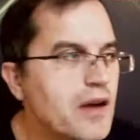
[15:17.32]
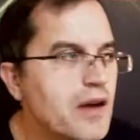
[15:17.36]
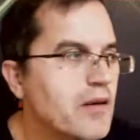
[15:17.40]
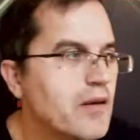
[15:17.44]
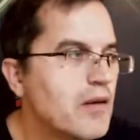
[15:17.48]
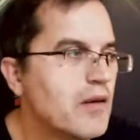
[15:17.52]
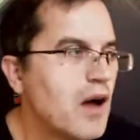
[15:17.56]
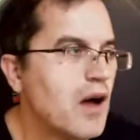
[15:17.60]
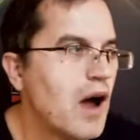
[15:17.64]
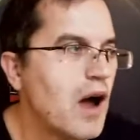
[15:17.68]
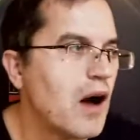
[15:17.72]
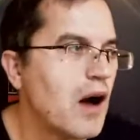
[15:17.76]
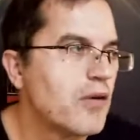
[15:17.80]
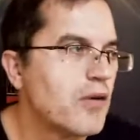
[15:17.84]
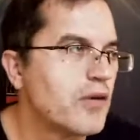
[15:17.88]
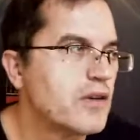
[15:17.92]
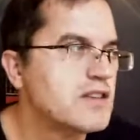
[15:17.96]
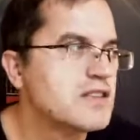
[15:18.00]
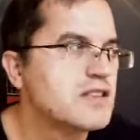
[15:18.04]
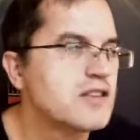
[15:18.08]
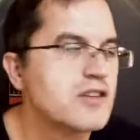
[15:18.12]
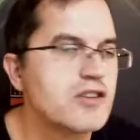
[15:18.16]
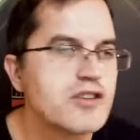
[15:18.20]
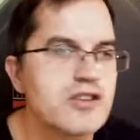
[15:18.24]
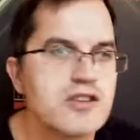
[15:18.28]
Our
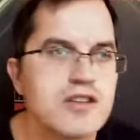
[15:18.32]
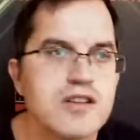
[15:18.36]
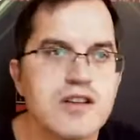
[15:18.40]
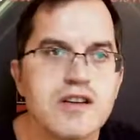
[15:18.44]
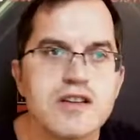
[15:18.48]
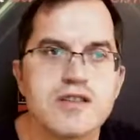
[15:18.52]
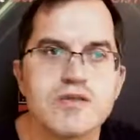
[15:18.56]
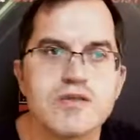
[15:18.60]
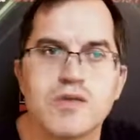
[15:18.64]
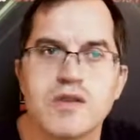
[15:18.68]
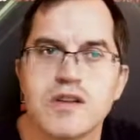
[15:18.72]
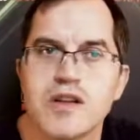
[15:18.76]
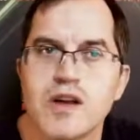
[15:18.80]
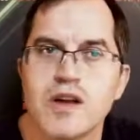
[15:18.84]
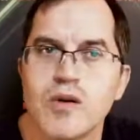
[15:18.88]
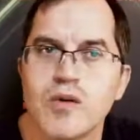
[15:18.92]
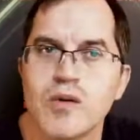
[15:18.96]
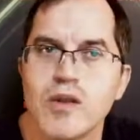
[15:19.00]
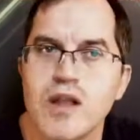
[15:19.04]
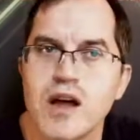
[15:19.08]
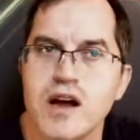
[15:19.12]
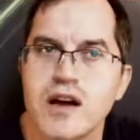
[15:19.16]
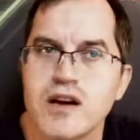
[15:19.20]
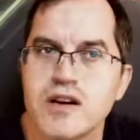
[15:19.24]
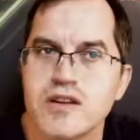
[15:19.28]
insertion loss would go
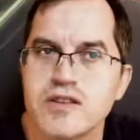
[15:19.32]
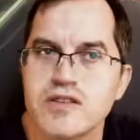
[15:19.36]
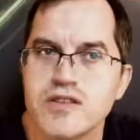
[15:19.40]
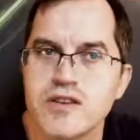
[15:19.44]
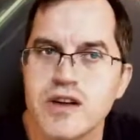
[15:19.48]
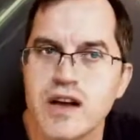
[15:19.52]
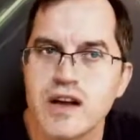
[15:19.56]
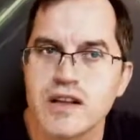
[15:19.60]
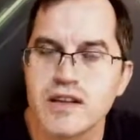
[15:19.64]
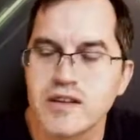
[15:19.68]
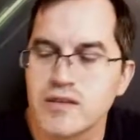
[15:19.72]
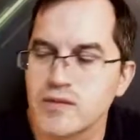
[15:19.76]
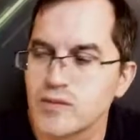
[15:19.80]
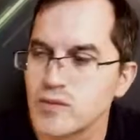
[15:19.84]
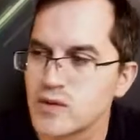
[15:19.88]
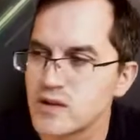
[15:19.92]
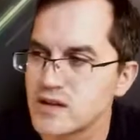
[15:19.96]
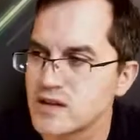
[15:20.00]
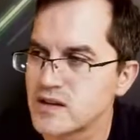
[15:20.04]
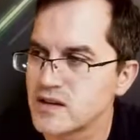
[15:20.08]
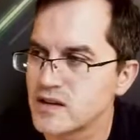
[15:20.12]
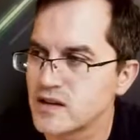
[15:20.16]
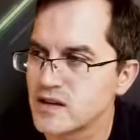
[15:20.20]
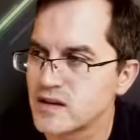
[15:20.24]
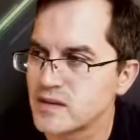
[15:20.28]
large with
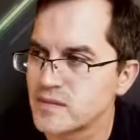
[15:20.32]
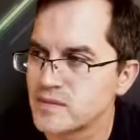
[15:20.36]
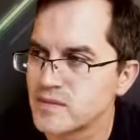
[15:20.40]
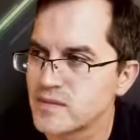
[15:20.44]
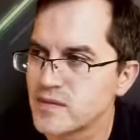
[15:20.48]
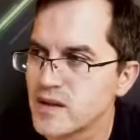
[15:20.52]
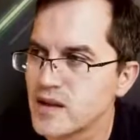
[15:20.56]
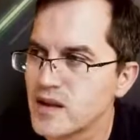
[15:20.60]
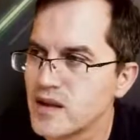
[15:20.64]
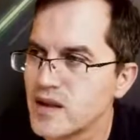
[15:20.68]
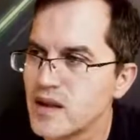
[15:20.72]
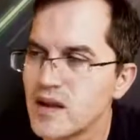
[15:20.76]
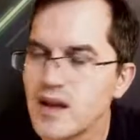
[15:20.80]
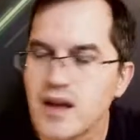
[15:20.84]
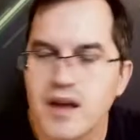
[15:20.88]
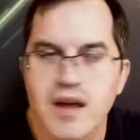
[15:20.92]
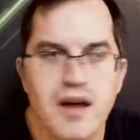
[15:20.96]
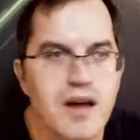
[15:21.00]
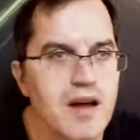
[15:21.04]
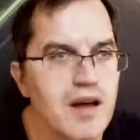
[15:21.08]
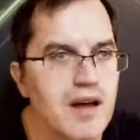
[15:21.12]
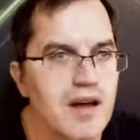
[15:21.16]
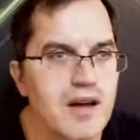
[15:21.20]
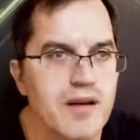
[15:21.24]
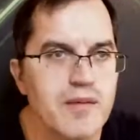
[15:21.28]
the
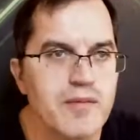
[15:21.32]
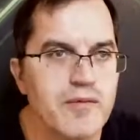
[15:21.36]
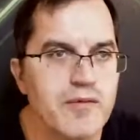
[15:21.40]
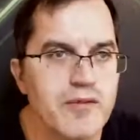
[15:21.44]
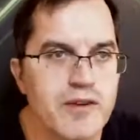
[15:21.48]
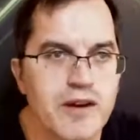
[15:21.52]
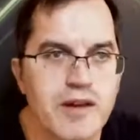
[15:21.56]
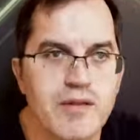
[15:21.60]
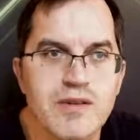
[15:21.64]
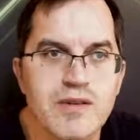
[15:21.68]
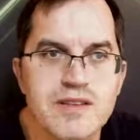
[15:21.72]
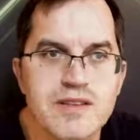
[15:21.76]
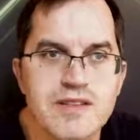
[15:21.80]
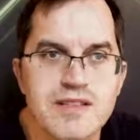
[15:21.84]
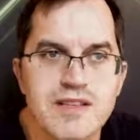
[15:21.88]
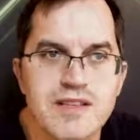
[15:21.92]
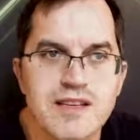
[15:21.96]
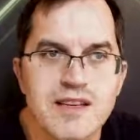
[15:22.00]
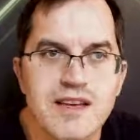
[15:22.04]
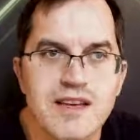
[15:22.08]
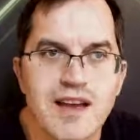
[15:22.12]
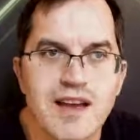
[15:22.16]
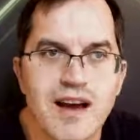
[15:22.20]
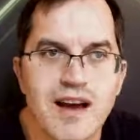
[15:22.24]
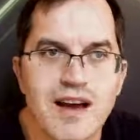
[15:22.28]

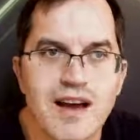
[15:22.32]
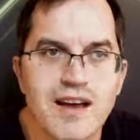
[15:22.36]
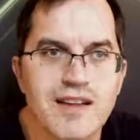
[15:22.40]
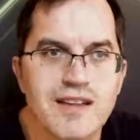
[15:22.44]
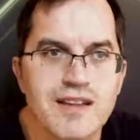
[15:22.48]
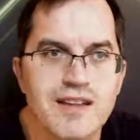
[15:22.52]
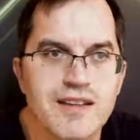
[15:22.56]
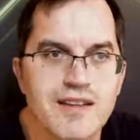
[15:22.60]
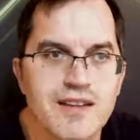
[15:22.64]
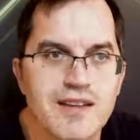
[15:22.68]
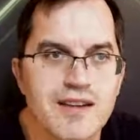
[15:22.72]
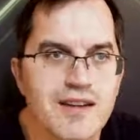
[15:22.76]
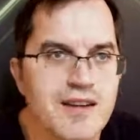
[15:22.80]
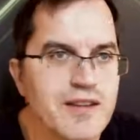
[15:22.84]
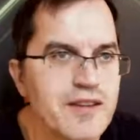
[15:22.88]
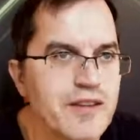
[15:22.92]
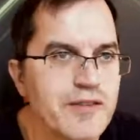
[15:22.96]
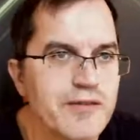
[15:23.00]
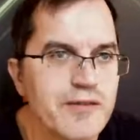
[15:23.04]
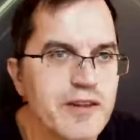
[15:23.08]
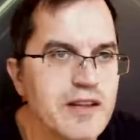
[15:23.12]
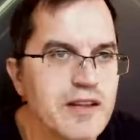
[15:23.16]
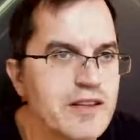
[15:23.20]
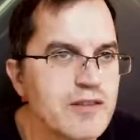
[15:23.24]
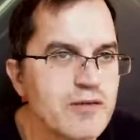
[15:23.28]
frequency, and the
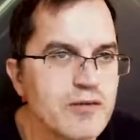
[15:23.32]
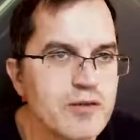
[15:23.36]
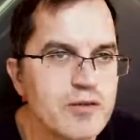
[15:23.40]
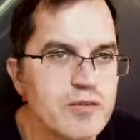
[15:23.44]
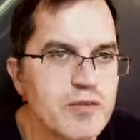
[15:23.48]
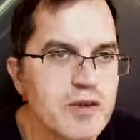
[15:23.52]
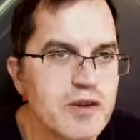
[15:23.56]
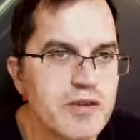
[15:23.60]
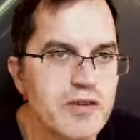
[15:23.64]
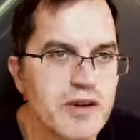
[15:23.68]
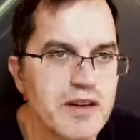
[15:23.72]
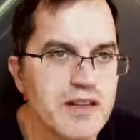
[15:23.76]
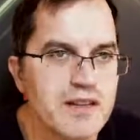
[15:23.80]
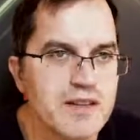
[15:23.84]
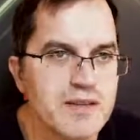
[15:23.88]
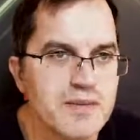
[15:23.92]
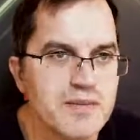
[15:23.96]
filter would be great.